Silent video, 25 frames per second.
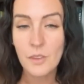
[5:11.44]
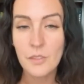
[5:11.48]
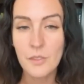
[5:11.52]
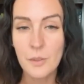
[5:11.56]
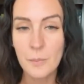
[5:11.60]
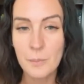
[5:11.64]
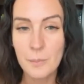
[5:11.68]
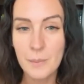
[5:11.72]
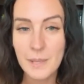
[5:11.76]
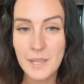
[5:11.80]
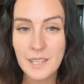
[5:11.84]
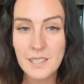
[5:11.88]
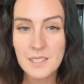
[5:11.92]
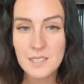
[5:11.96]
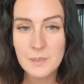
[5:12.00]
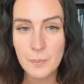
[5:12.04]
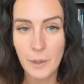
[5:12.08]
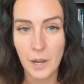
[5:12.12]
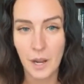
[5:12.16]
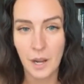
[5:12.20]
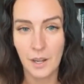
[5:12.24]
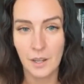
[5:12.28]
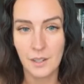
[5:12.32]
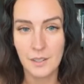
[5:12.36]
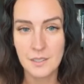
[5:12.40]
The biggest
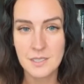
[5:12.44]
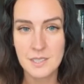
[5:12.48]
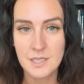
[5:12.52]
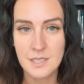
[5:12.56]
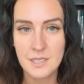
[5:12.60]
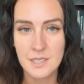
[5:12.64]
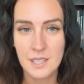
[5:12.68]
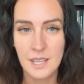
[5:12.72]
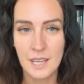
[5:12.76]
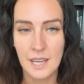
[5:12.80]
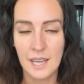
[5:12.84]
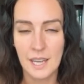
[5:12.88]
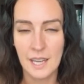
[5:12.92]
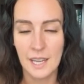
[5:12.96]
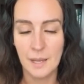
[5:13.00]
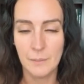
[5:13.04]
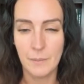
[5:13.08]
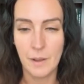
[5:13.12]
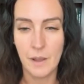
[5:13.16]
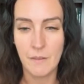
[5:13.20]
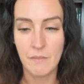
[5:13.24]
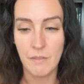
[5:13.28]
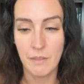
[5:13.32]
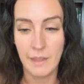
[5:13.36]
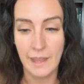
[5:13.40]
part
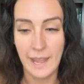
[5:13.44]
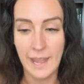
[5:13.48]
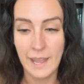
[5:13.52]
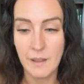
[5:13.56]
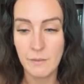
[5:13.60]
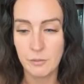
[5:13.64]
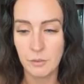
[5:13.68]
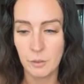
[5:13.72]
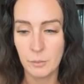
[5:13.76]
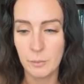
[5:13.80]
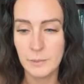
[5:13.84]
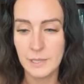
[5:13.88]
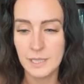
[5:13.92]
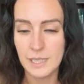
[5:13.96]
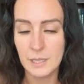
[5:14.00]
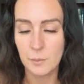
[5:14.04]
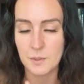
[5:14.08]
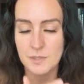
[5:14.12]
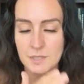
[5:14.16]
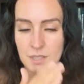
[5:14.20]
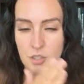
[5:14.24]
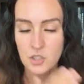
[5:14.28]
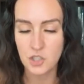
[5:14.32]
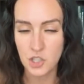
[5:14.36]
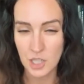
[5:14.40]
um, of that for me
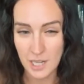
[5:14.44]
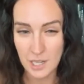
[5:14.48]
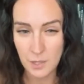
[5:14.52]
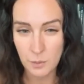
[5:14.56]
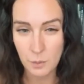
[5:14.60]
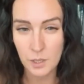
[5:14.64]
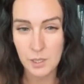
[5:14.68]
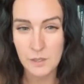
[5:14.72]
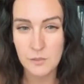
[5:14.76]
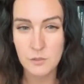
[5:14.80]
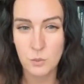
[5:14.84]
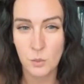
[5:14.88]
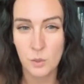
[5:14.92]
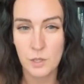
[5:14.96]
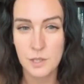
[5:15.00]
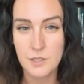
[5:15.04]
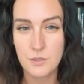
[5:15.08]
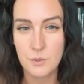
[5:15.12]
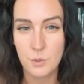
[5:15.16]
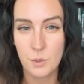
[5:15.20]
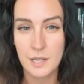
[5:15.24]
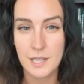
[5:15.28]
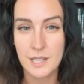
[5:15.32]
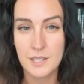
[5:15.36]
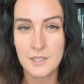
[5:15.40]
was in January of
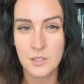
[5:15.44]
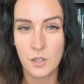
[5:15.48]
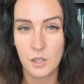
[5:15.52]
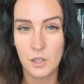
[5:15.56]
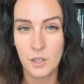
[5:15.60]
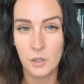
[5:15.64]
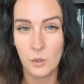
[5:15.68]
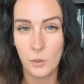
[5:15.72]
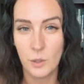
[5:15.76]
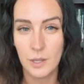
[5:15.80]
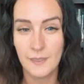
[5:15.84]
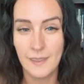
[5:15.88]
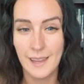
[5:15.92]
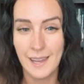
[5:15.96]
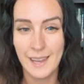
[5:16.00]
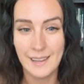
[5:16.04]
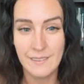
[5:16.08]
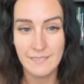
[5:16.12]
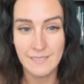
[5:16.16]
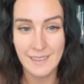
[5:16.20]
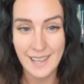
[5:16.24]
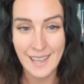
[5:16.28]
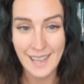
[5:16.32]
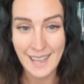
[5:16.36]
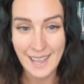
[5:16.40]
2020, I started going
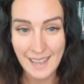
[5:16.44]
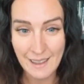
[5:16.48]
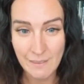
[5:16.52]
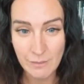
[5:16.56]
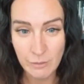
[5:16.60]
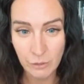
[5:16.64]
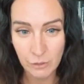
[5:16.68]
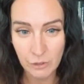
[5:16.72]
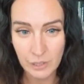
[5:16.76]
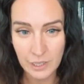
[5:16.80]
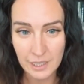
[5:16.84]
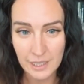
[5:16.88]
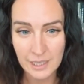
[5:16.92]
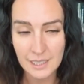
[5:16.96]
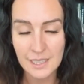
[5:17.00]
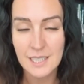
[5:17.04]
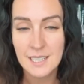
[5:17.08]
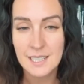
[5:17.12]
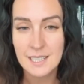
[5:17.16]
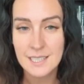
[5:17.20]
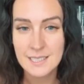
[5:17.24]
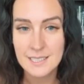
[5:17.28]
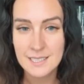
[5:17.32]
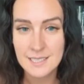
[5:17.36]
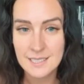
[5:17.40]
live every
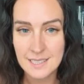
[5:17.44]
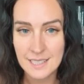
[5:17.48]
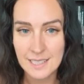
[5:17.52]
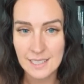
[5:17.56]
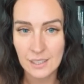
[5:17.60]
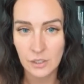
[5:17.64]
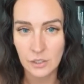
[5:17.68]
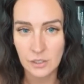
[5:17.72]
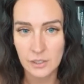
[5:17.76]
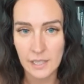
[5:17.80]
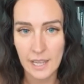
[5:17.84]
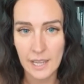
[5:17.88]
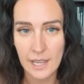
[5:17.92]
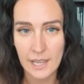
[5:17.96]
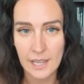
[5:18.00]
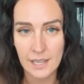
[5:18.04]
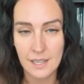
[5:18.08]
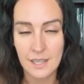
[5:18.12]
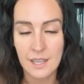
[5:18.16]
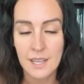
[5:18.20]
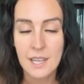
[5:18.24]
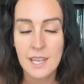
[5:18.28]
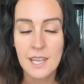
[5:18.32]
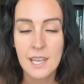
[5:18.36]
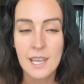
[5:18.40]
single
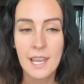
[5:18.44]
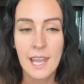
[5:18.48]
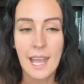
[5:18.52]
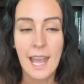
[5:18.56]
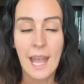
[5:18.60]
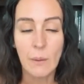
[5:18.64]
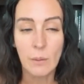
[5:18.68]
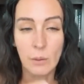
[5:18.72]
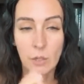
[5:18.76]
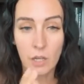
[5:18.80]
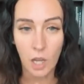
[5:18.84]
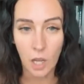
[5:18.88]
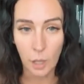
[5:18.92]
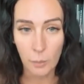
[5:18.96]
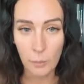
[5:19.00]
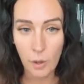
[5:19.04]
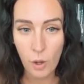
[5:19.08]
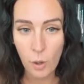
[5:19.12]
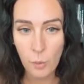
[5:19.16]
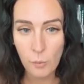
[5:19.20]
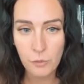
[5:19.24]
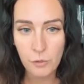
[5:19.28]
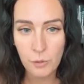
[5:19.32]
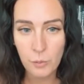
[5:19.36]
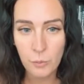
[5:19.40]
day. I would come
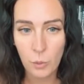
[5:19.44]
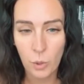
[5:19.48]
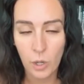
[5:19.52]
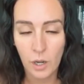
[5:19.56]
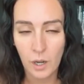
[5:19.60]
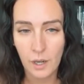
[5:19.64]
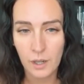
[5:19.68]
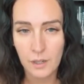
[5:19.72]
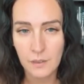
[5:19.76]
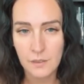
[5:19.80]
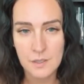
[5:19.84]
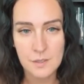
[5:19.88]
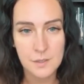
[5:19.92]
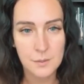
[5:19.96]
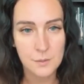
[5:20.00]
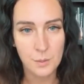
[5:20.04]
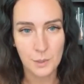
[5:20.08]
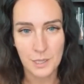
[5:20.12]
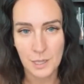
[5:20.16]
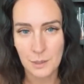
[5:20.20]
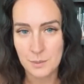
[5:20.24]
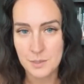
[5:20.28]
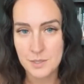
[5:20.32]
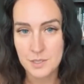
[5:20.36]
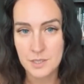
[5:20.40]
home from work. This is
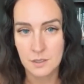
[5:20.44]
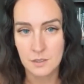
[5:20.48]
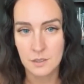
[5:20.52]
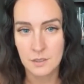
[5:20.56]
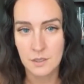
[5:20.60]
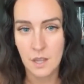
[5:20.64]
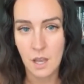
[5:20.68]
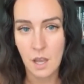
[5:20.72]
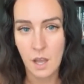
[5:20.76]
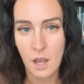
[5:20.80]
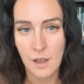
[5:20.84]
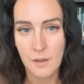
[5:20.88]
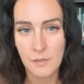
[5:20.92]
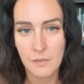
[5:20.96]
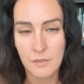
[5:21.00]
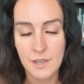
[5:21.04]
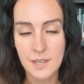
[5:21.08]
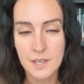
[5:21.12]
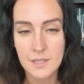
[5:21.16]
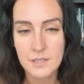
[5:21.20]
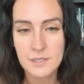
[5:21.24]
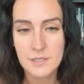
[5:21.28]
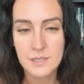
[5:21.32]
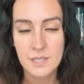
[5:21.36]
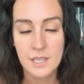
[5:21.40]
when I was still in the
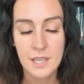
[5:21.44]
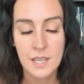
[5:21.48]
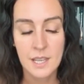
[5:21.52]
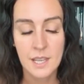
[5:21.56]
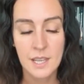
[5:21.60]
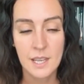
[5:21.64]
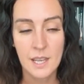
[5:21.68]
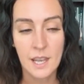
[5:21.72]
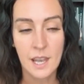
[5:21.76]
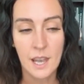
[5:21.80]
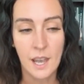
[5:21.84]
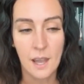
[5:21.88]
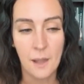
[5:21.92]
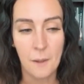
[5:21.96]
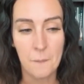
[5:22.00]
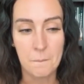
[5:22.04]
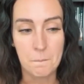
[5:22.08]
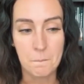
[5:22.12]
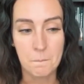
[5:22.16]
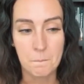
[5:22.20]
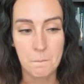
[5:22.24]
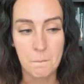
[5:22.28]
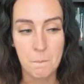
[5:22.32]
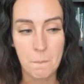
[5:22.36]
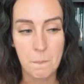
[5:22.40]
office.
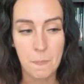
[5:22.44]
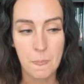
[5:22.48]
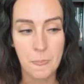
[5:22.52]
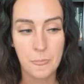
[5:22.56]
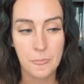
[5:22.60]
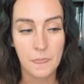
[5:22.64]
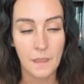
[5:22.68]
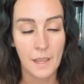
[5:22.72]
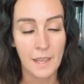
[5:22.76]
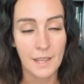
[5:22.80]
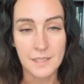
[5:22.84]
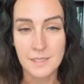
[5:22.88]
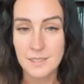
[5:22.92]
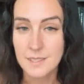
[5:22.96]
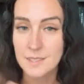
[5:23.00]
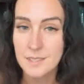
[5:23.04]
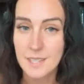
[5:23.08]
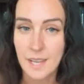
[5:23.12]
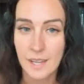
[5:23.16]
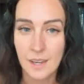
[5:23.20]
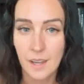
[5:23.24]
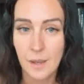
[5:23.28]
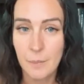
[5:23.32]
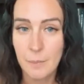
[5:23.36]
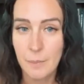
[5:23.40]
Um, I'd
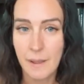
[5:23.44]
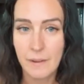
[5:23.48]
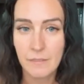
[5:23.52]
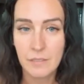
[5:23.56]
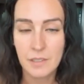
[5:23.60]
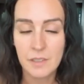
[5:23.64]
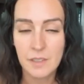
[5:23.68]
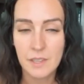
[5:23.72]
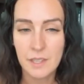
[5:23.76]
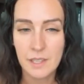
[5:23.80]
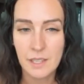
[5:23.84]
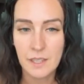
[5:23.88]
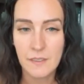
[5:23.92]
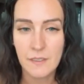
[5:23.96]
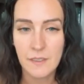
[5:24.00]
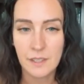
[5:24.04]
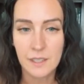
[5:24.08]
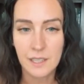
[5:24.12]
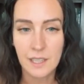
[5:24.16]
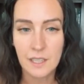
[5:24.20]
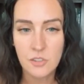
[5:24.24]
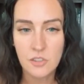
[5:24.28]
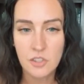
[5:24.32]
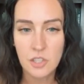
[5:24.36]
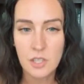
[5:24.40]
set up everything in the
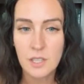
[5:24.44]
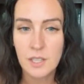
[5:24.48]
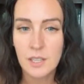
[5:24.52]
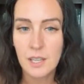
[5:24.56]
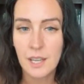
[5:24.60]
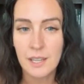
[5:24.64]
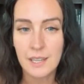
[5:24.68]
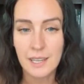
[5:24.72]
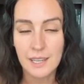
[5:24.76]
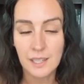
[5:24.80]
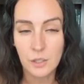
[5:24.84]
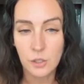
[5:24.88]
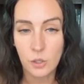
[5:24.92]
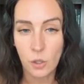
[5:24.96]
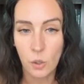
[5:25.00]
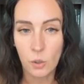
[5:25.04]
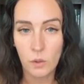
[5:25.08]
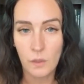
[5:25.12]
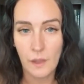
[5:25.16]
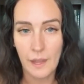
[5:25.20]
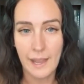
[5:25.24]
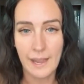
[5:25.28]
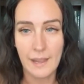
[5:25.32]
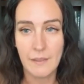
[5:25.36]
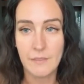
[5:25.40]
kitchen and I'd go
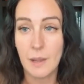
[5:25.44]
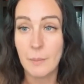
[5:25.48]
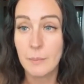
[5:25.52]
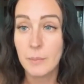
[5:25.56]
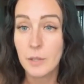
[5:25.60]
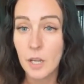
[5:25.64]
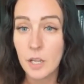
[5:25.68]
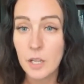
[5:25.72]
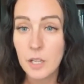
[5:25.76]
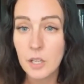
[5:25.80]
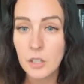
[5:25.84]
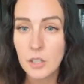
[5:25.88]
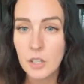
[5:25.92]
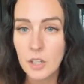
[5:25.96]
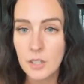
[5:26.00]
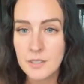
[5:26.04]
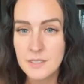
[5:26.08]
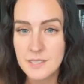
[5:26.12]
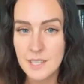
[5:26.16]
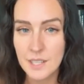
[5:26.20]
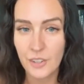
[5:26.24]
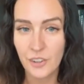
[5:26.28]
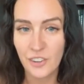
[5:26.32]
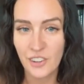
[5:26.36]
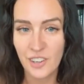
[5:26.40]
live. I'm going to cook
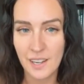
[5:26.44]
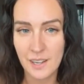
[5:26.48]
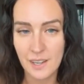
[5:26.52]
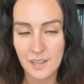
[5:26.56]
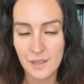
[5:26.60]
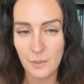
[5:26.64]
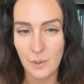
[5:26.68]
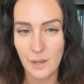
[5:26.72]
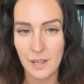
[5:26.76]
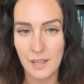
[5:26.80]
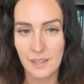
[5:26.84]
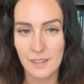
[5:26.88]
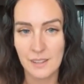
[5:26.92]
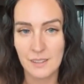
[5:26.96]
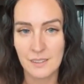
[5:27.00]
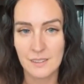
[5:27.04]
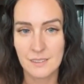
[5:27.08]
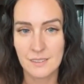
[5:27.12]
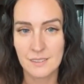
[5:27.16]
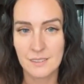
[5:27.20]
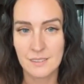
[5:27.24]
dinner anyway.